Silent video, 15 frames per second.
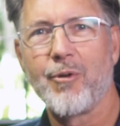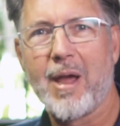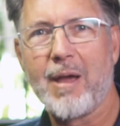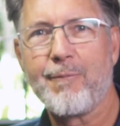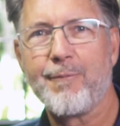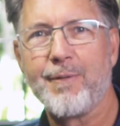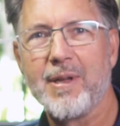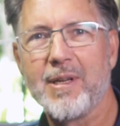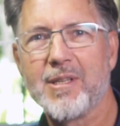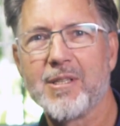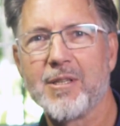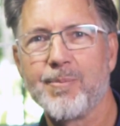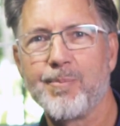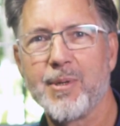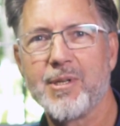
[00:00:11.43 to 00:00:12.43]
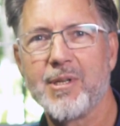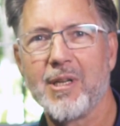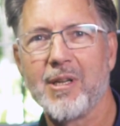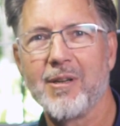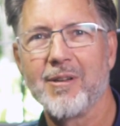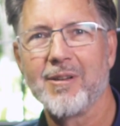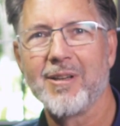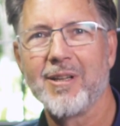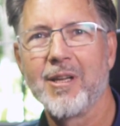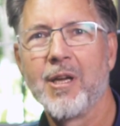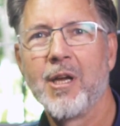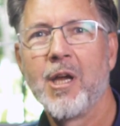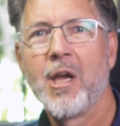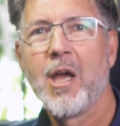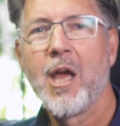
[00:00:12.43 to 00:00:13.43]
graphics particularly.
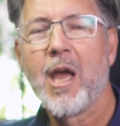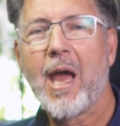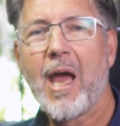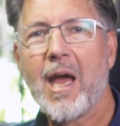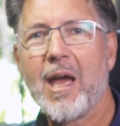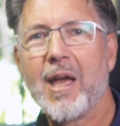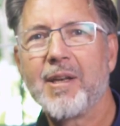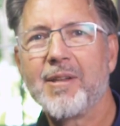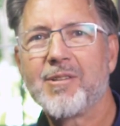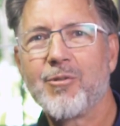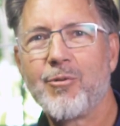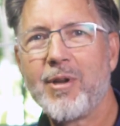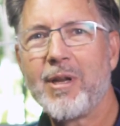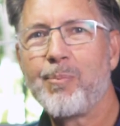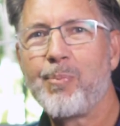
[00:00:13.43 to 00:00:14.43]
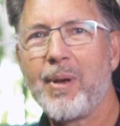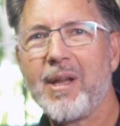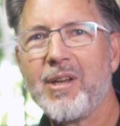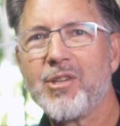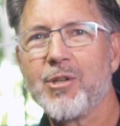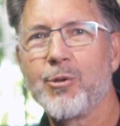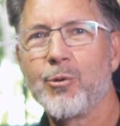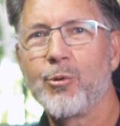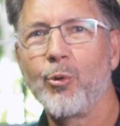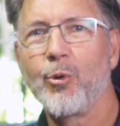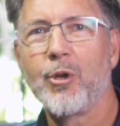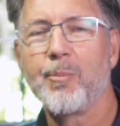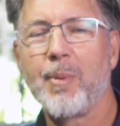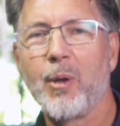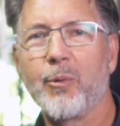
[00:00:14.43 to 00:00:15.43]
And it's a real pleasure to
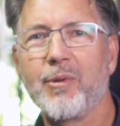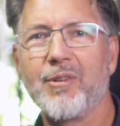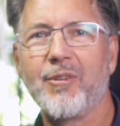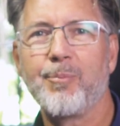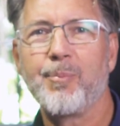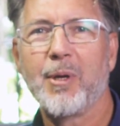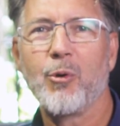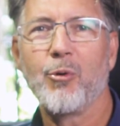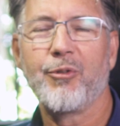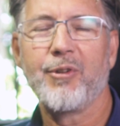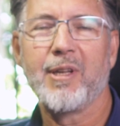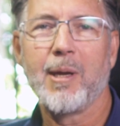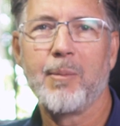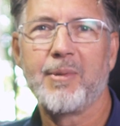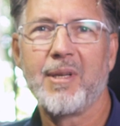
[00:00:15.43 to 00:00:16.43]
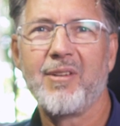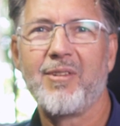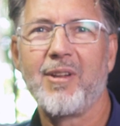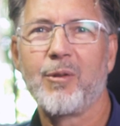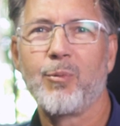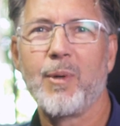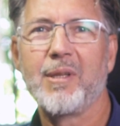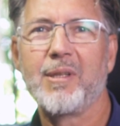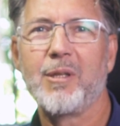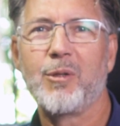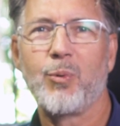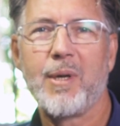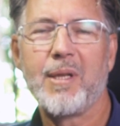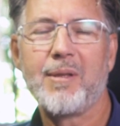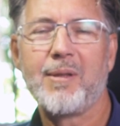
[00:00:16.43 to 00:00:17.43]
talk about this because in Camtasia
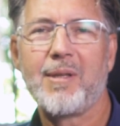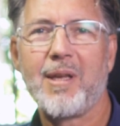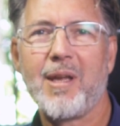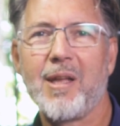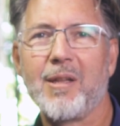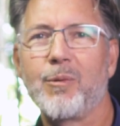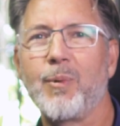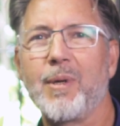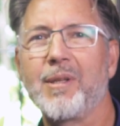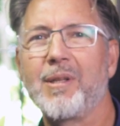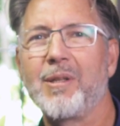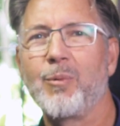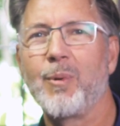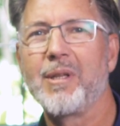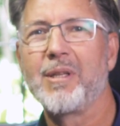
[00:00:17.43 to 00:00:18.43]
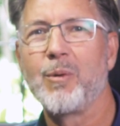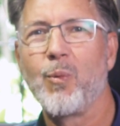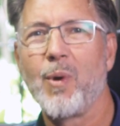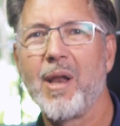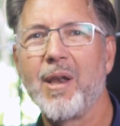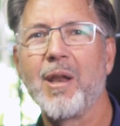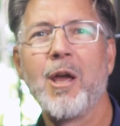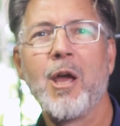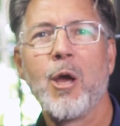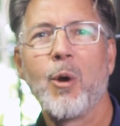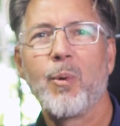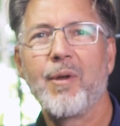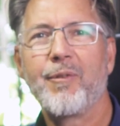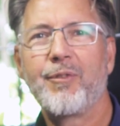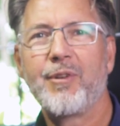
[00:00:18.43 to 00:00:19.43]
2020 and 2021
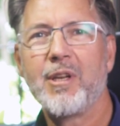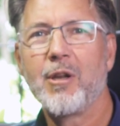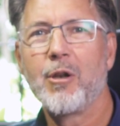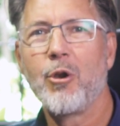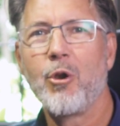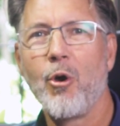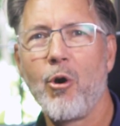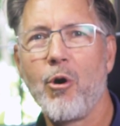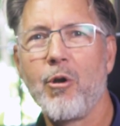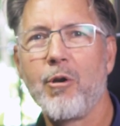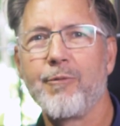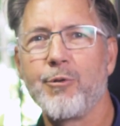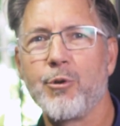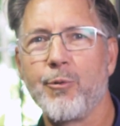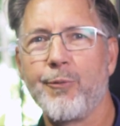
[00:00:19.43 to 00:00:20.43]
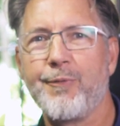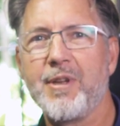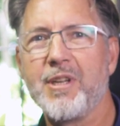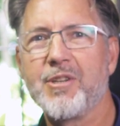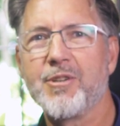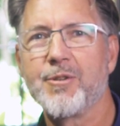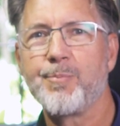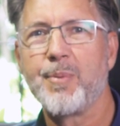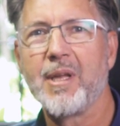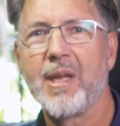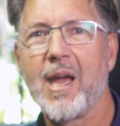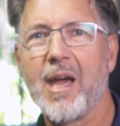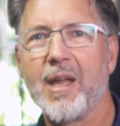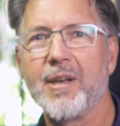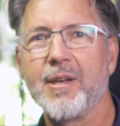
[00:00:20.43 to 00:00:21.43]
we have seen a lot of new features
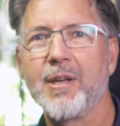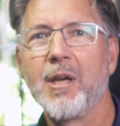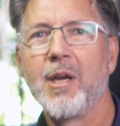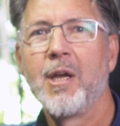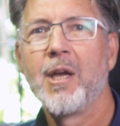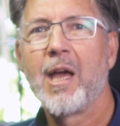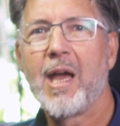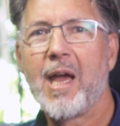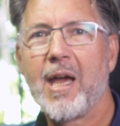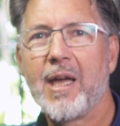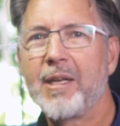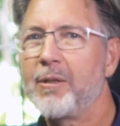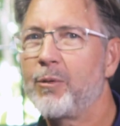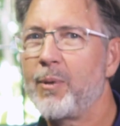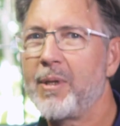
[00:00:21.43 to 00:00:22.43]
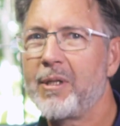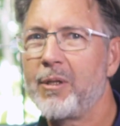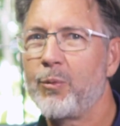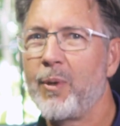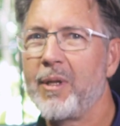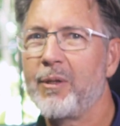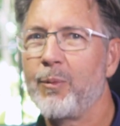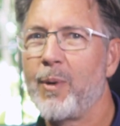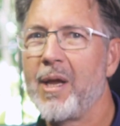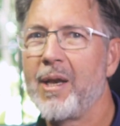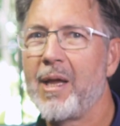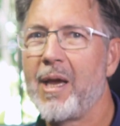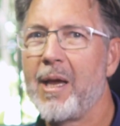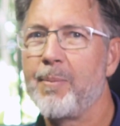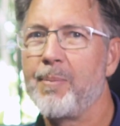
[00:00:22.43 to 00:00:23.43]
being added and in
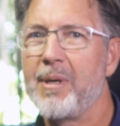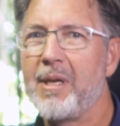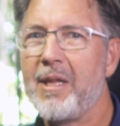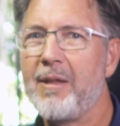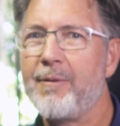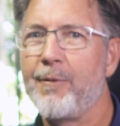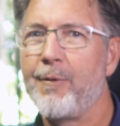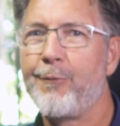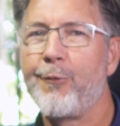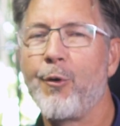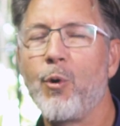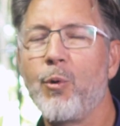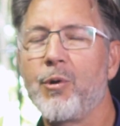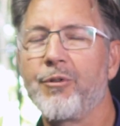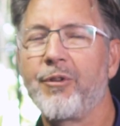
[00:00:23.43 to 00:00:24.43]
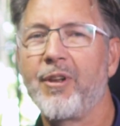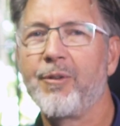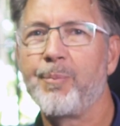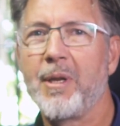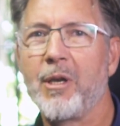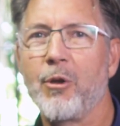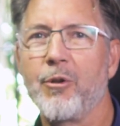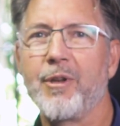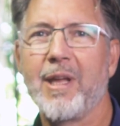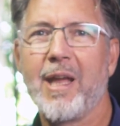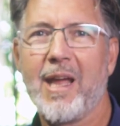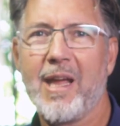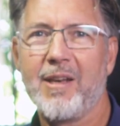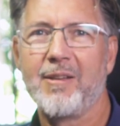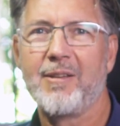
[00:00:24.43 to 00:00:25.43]
2021 I believe a focus has been on the
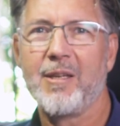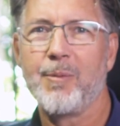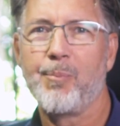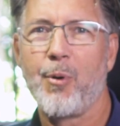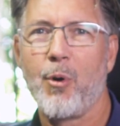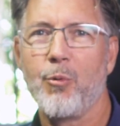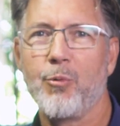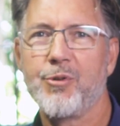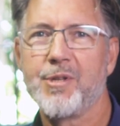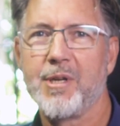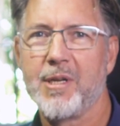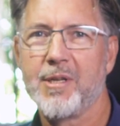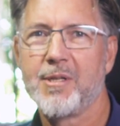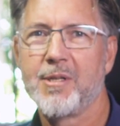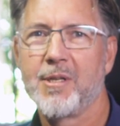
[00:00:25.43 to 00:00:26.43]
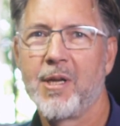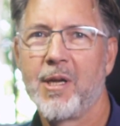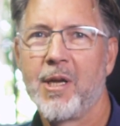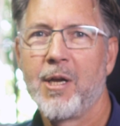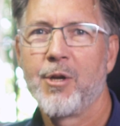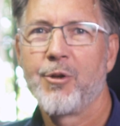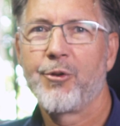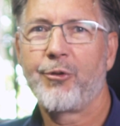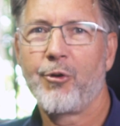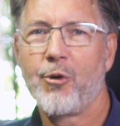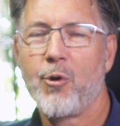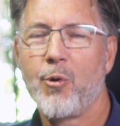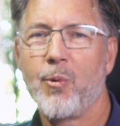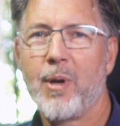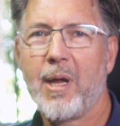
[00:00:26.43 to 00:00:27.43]
editing process.
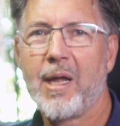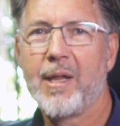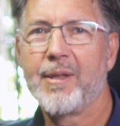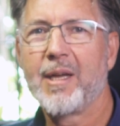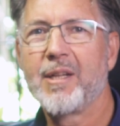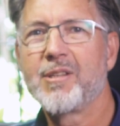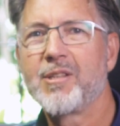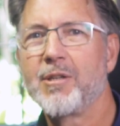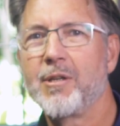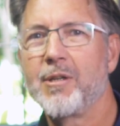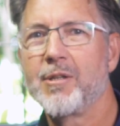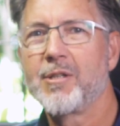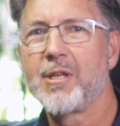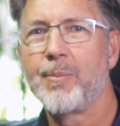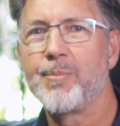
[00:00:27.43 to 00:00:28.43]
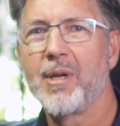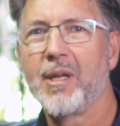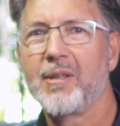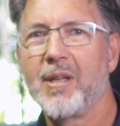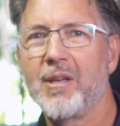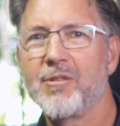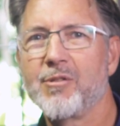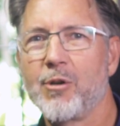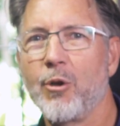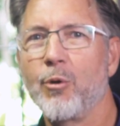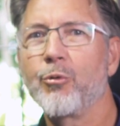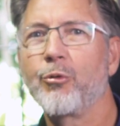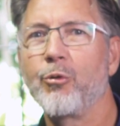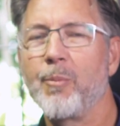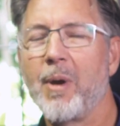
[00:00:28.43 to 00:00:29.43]
So, and that's a subject that is
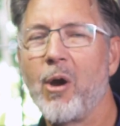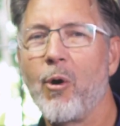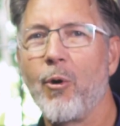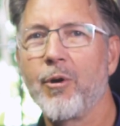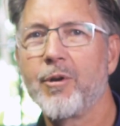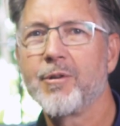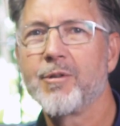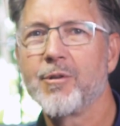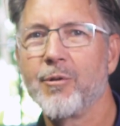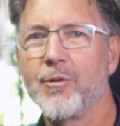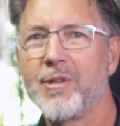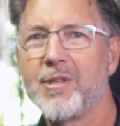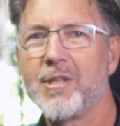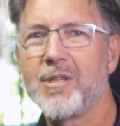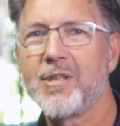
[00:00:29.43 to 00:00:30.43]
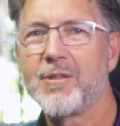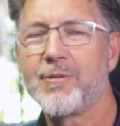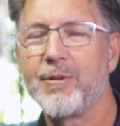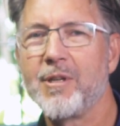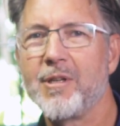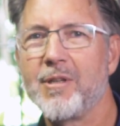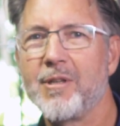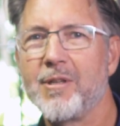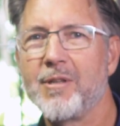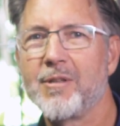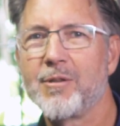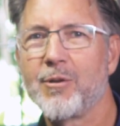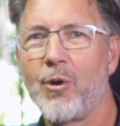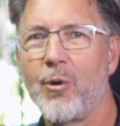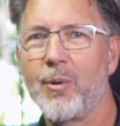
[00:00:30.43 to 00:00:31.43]
close to my heart. So this is,
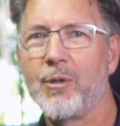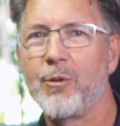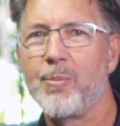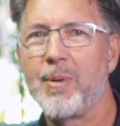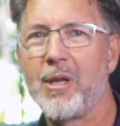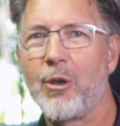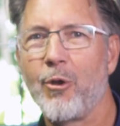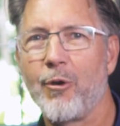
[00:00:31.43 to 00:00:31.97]
is going to be a